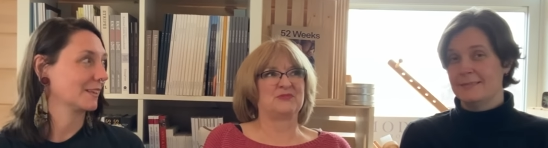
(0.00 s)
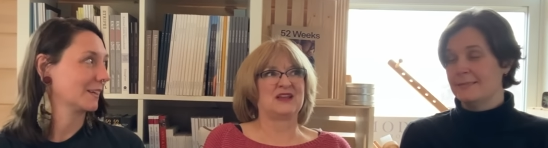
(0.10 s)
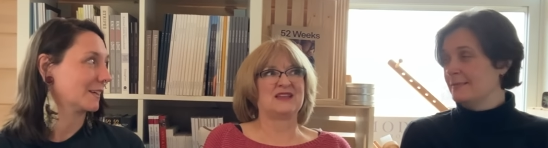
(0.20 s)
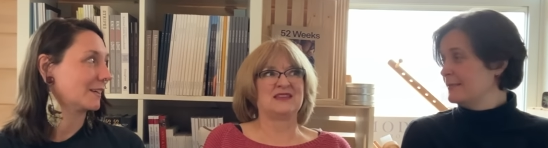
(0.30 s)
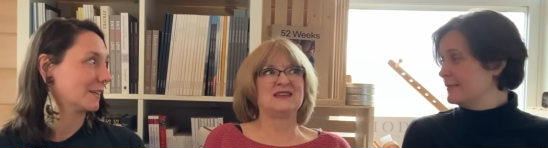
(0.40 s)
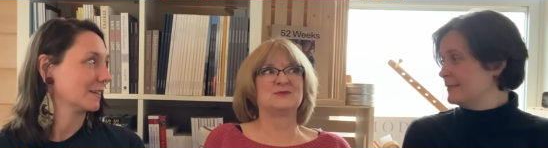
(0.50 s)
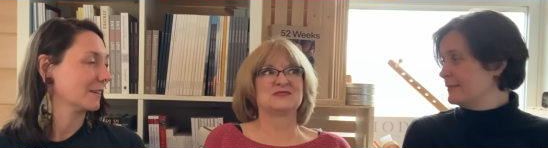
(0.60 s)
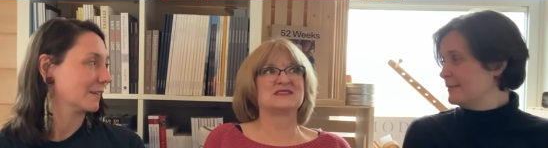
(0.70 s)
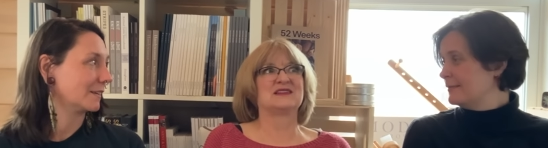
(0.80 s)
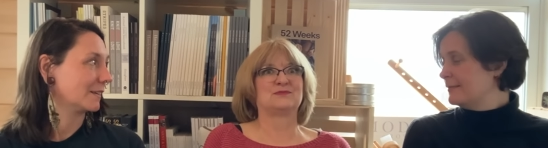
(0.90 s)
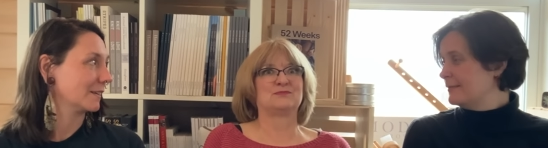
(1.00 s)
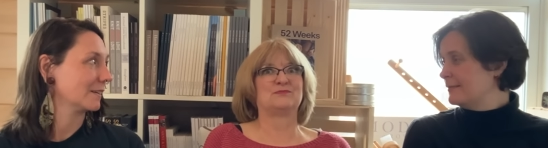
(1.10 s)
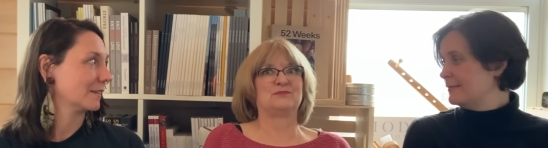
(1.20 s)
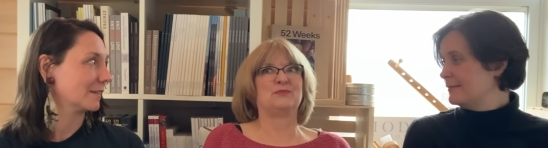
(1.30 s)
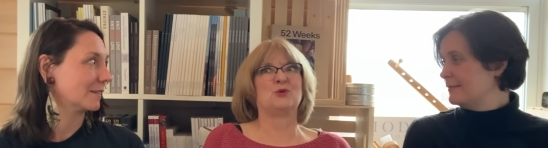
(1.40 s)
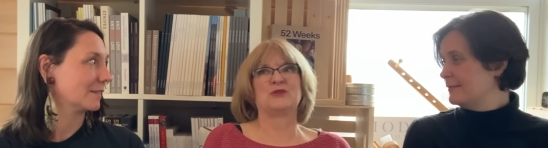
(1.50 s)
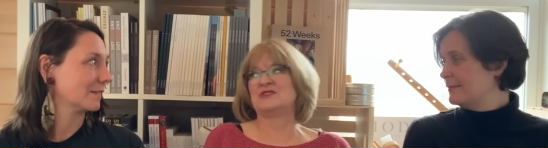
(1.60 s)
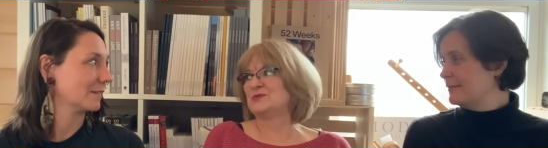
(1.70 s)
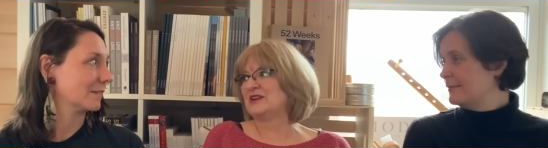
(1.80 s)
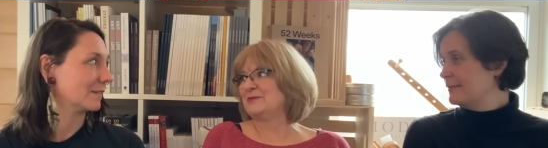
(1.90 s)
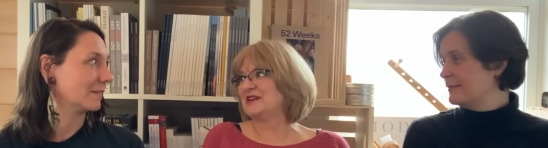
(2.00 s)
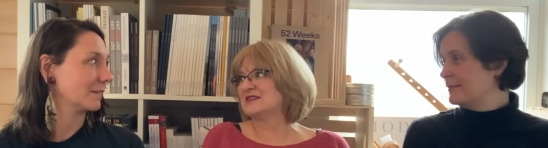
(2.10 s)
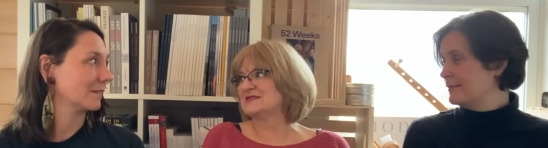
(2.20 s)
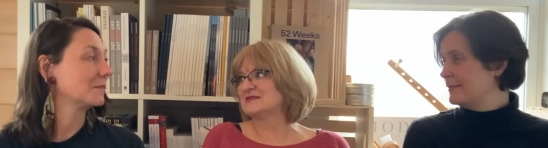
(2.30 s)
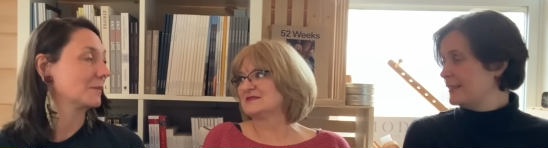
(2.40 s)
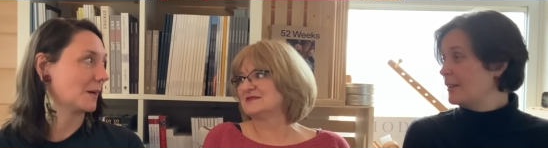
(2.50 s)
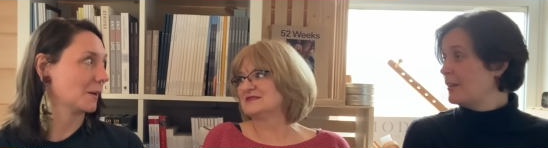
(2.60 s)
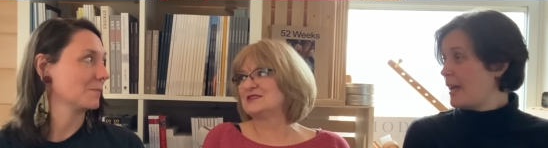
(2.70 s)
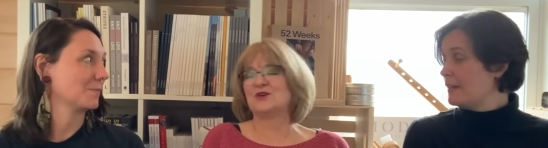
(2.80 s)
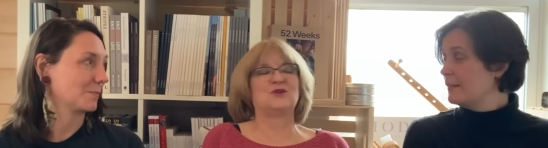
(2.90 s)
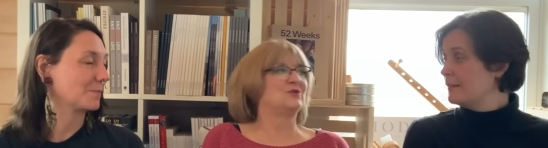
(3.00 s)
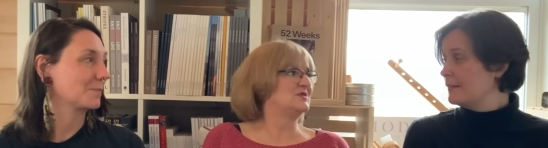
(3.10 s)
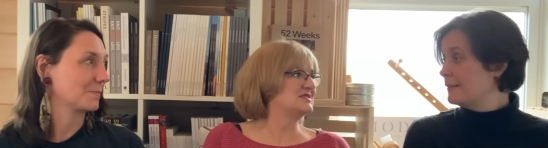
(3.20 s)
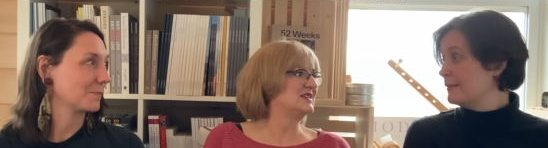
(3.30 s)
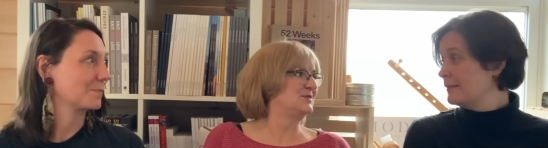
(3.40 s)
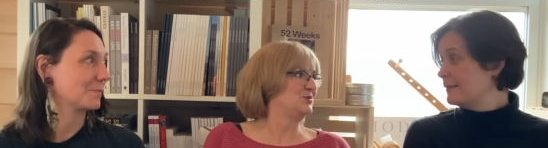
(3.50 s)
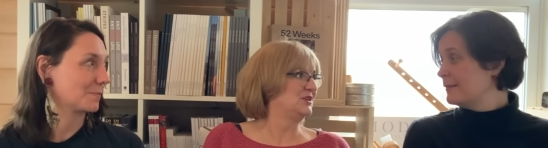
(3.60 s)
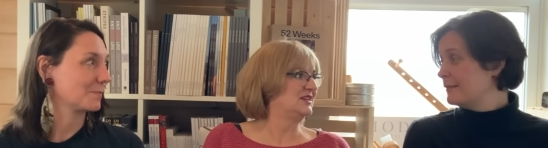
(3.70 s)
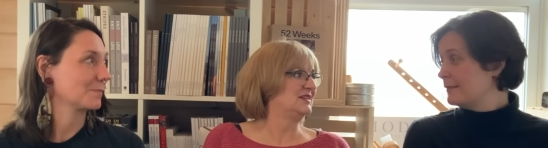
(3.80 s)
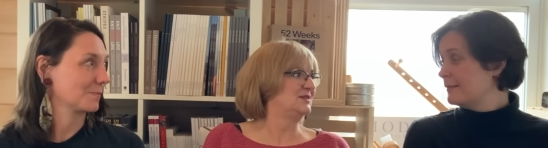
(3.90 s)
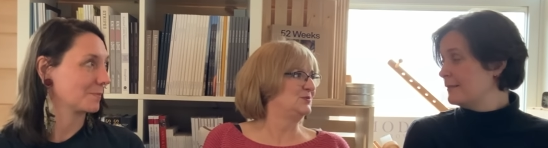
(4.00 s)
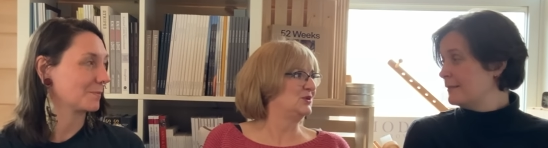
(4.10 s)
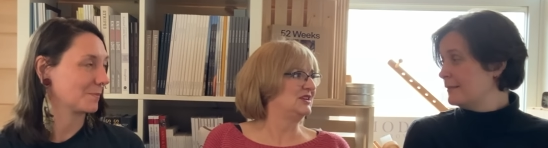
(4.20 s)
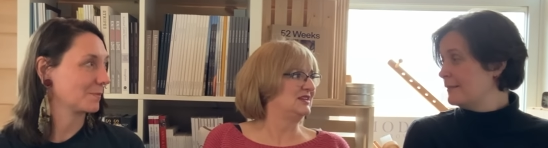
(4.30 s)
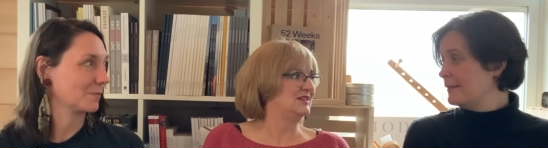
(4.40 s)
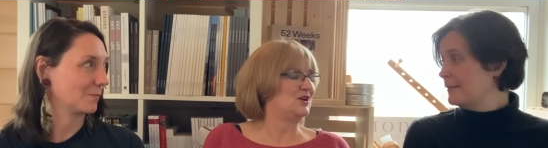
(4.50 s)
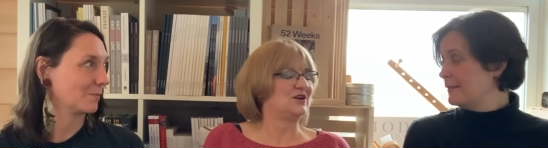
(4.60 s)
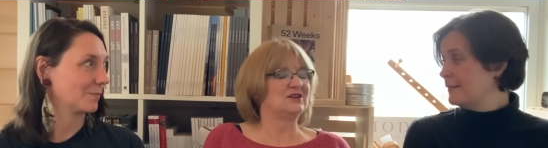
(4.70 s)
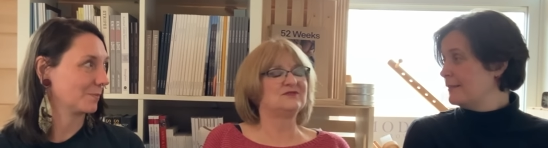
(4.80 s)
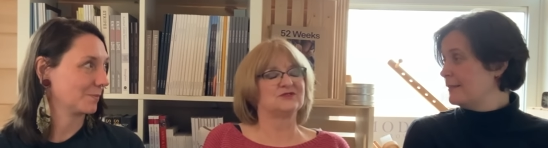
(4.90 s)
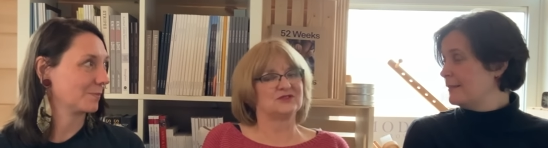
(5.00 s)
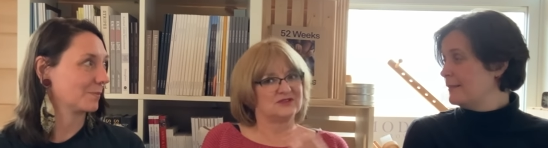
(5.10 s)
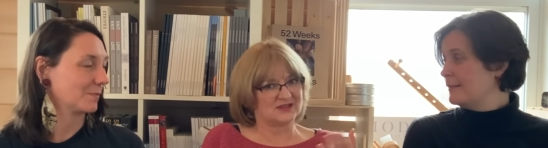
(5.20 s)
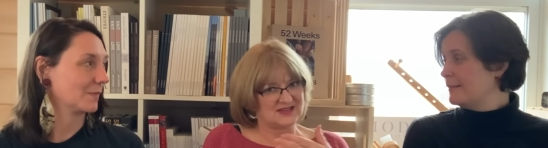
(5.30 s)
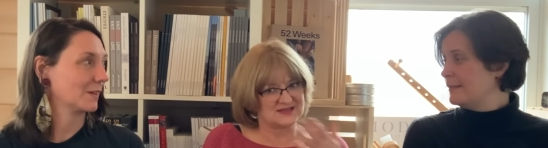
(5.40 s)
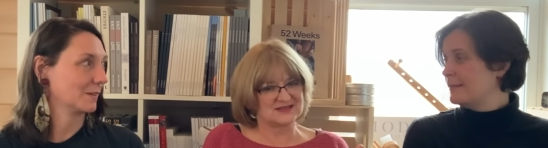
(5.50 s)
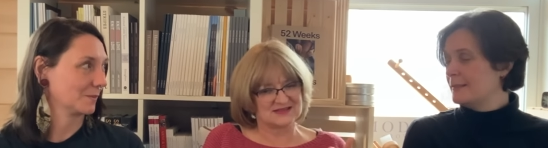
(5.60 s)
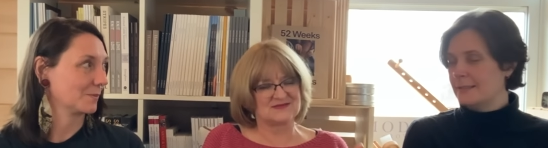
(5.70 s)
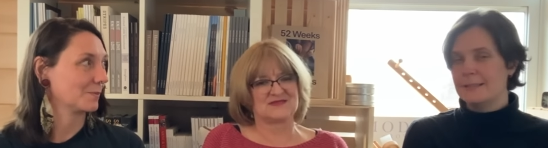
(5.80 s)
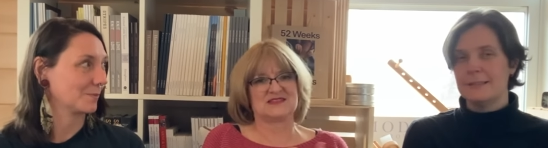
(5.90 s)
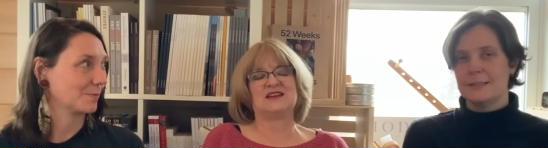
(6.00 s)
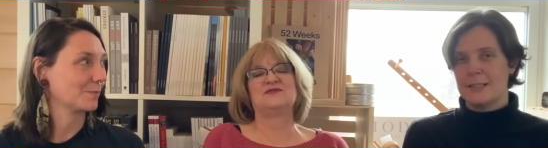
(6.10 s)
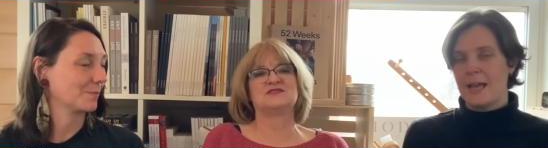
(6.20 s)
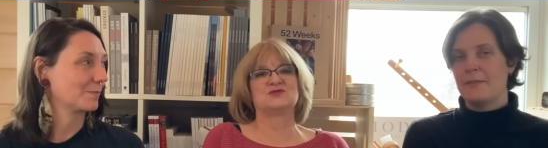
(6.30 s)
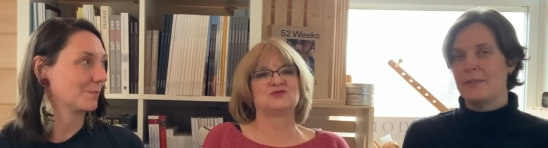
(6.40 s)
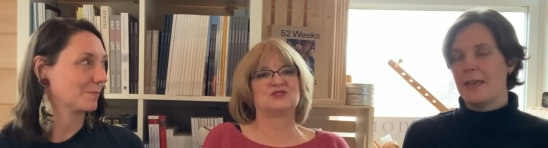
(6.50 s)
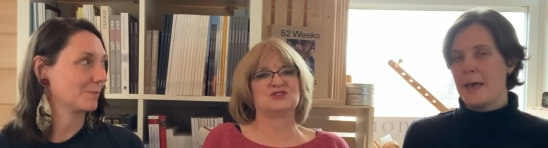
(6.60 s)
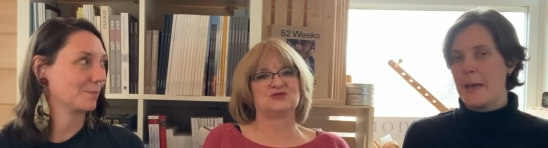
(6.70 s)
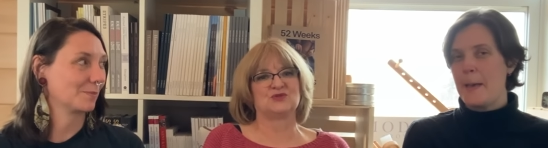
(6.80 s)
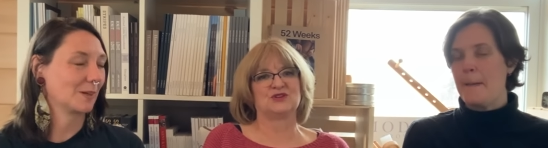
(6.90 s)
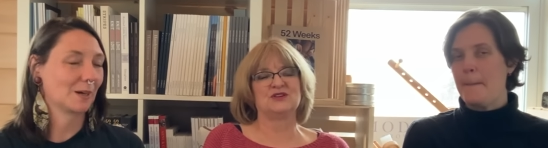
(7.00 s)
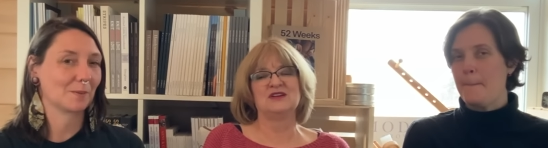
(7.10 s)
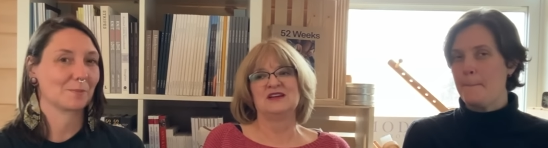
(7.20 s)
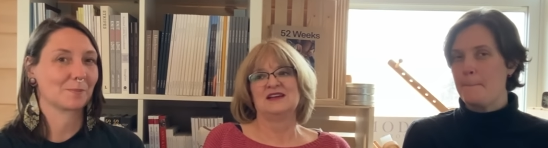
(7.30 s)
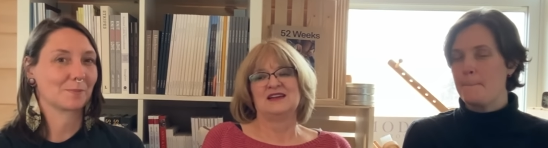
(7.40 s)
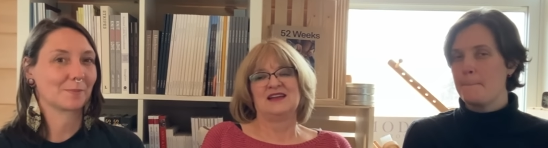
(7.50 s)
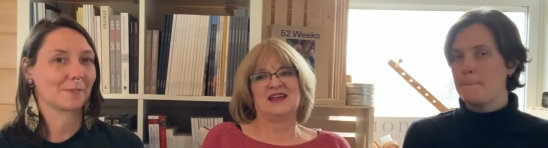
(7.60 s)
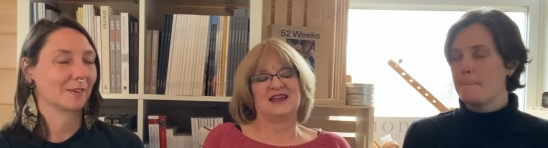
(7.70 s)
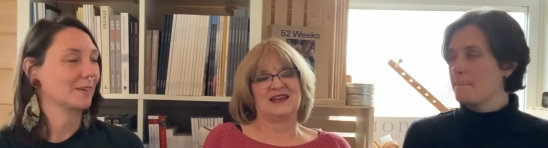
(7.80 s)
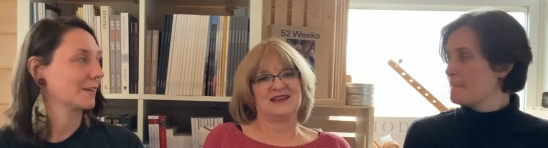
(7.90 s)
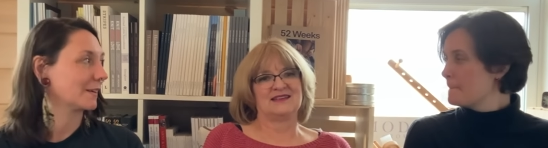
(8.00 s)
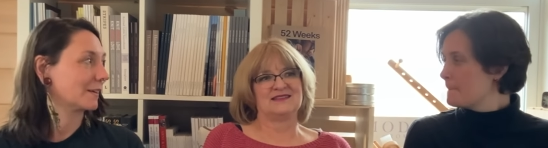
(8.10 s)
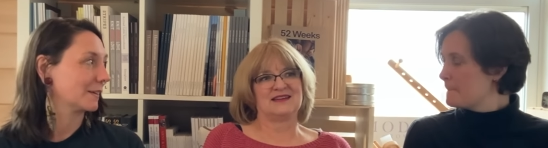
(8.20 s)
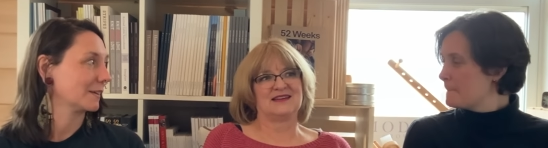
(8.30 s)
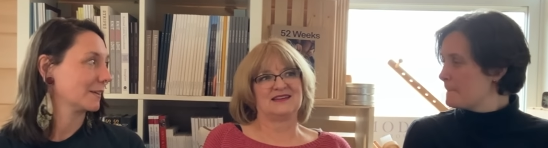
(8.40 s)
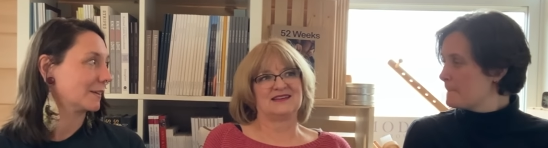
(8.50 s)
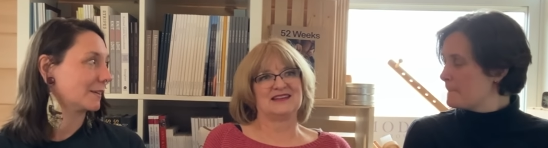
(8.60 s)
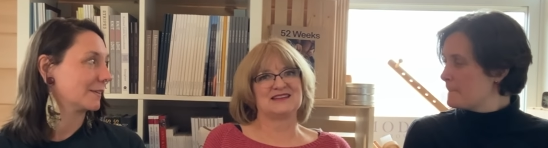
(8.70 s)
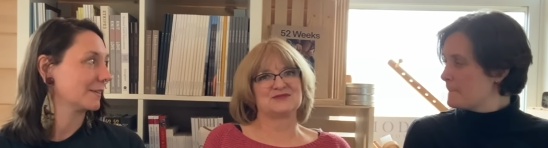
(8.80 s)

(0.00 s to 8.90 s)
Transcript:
Speaker 1: I think it was like more than twenty minutes. Yeah. So it was like pretty pretty long for his stuff. stuff it's usually yeah. shorter, yeah. and uh, it has